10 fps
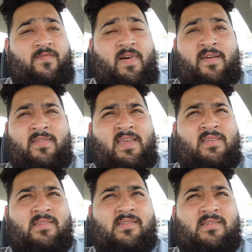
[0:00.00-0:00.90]
5
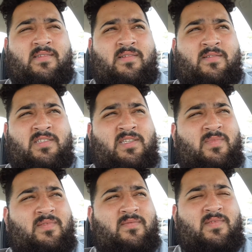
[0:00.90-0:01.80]
days or
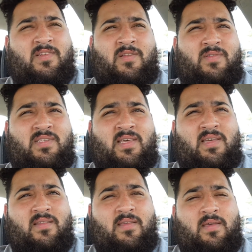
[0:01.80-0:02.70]
something close to
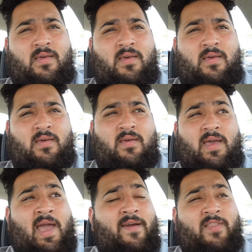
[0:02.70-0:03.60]
that
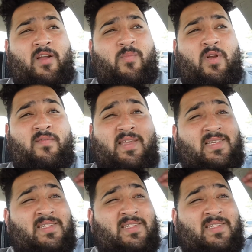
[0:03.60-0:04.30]
after her birthday,